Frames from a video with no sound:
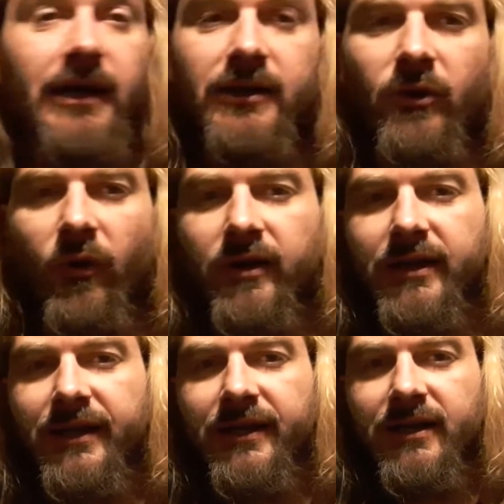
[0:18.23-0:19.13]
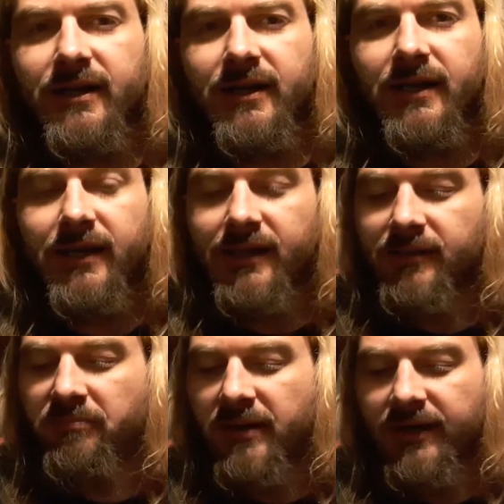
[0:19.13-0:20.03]
Court here in
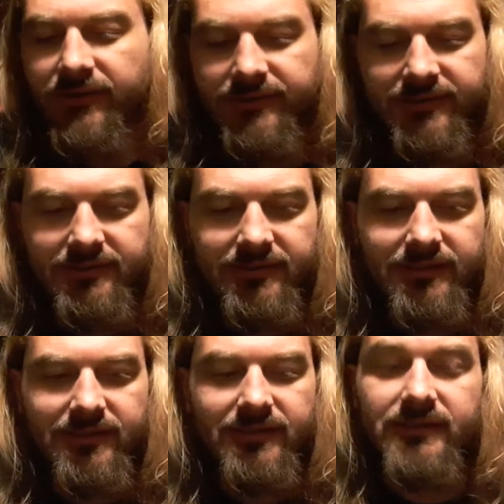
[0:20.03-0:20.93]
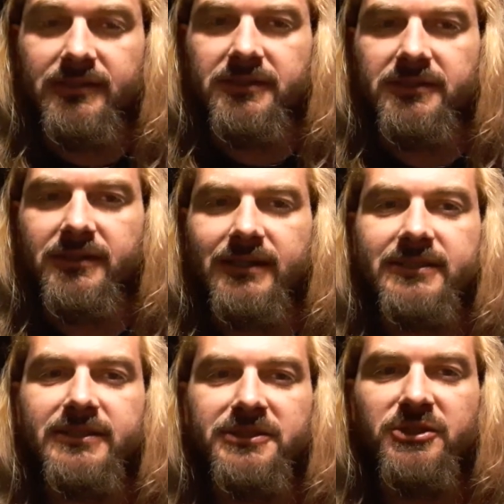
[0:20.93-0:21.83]
about uh, less
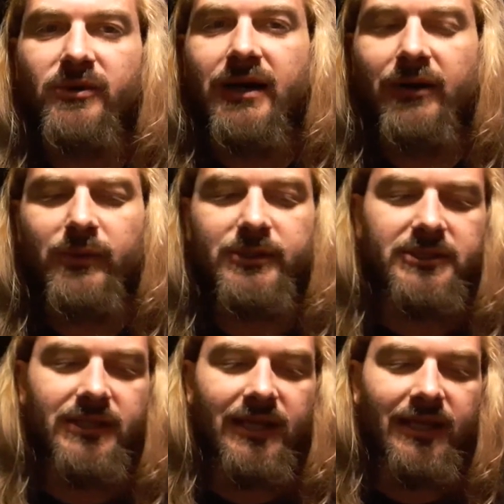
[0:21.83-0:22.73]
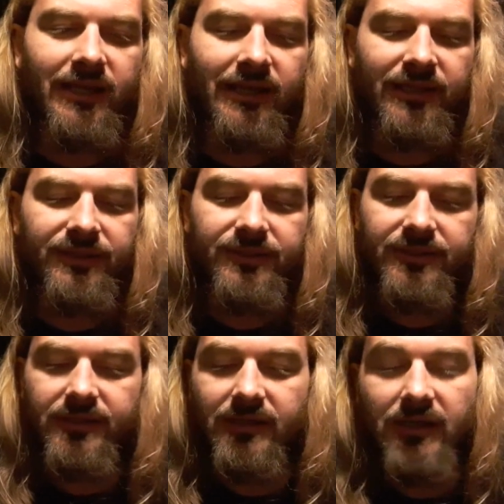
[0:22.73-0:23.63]
than two hours. And,
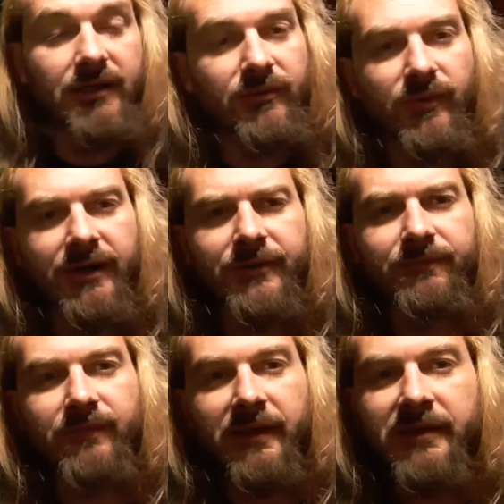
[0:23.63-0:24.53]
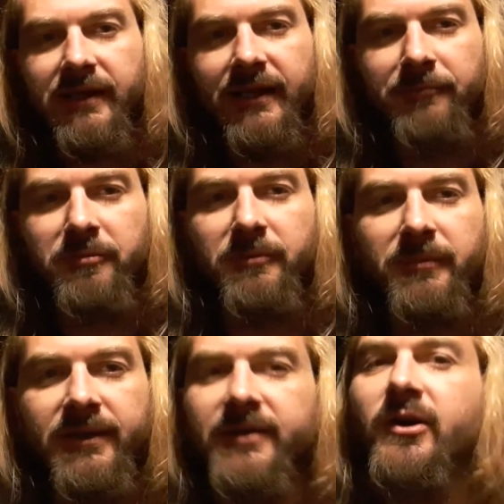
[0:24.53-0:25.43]
well, they kind of put
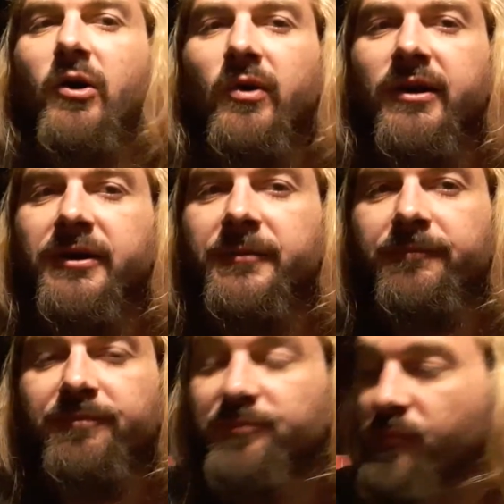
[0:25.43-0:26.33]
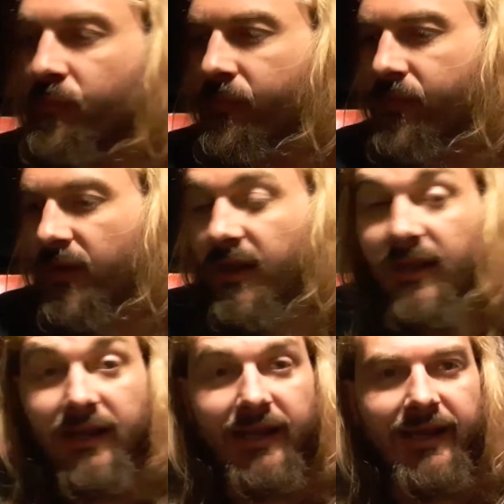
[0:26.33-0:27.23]
me in a corner.
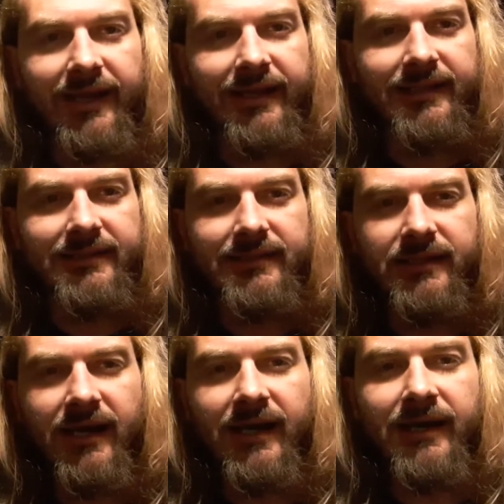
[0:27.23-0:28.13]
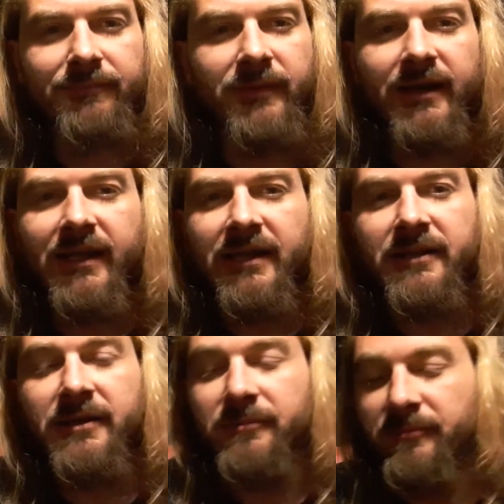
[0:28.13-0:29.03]
And I'm uh, not going
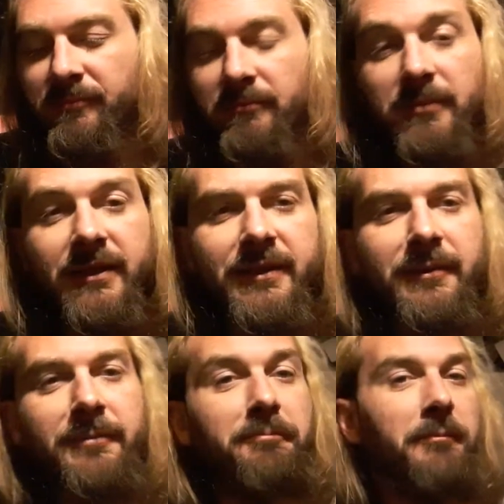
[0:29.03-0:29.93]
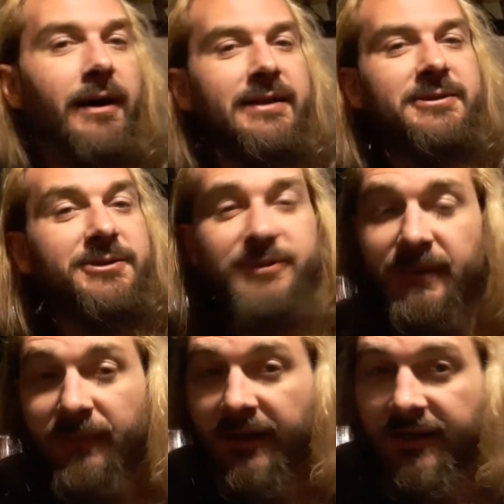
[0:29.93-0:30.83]
to be the monster and
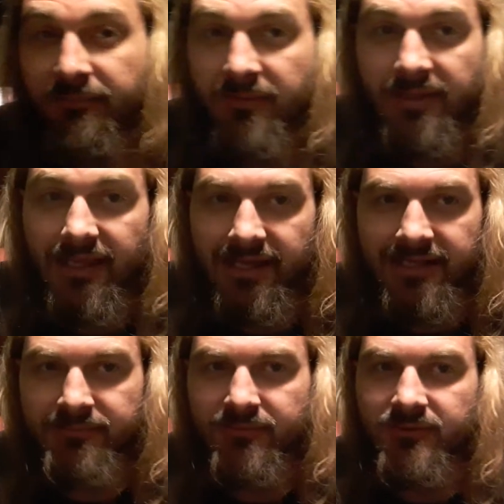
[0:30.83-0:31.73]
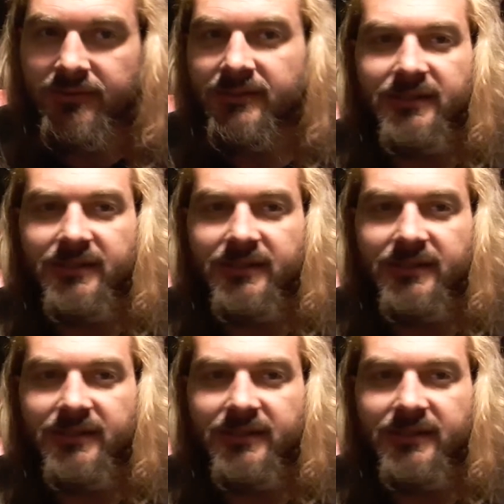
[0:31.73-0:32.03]
I'm not going to be the animal.